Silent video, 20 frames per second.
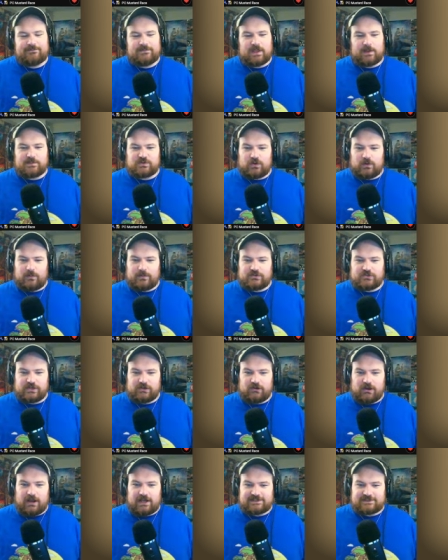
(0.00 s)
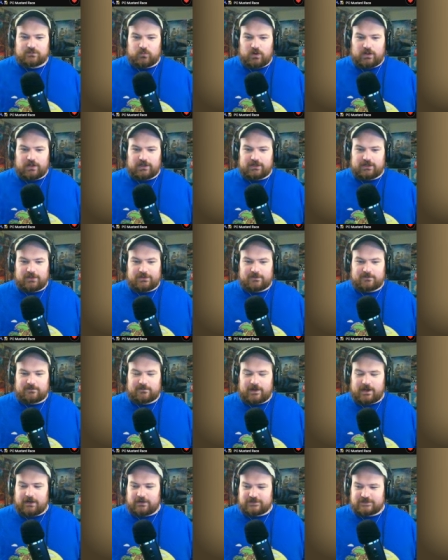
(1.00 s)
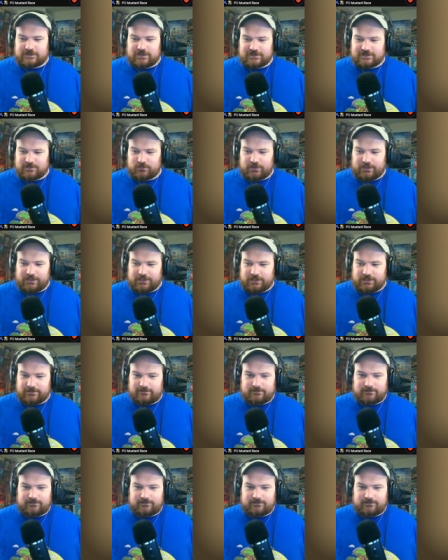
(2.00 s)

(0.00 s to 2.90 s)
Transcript: I'm torn between grass and water, although fire is also pretty good.